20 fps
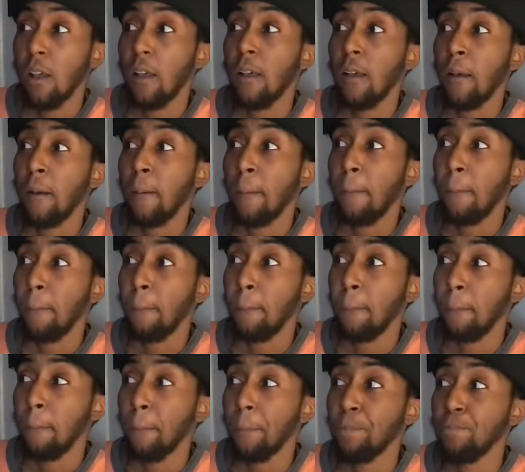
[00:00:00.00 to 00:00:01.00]
Um,
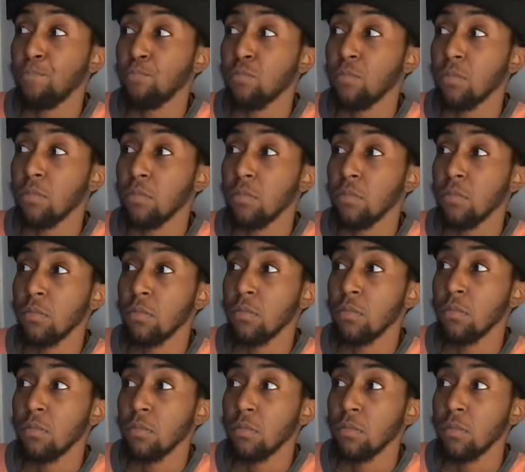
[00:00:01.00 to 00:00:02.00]

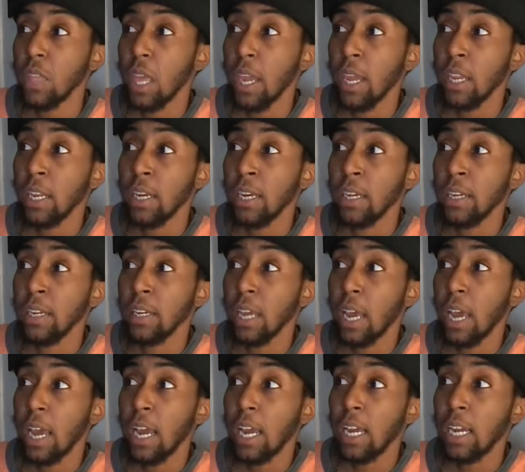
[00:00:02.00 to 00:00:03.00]
and
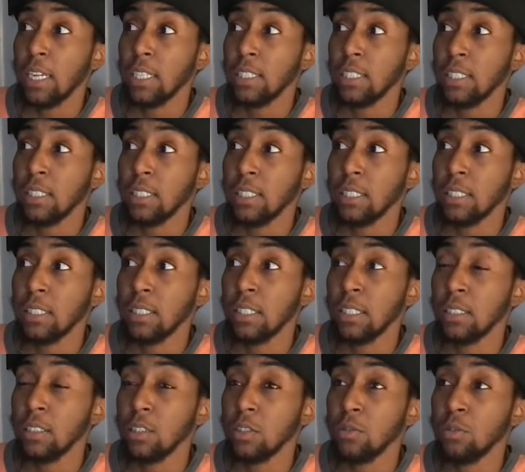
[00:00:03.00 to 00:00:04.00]
I just
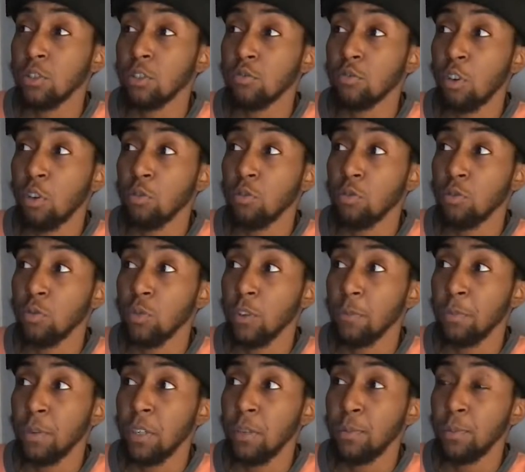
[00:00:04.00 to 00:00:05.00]
tend to struggle
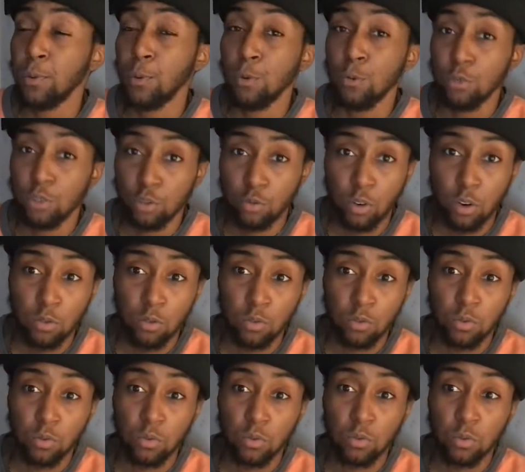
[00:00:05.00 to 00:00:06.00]
with people who
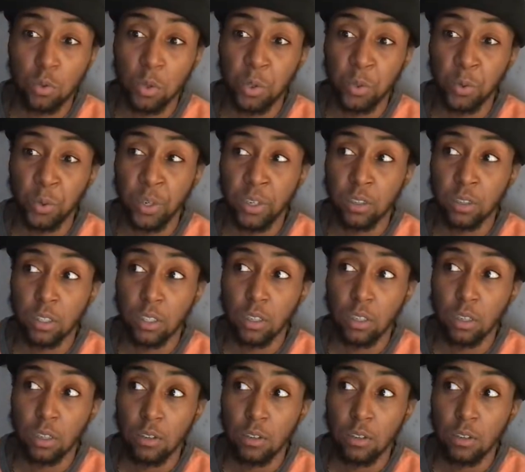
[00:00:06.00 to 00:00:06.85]
struggle with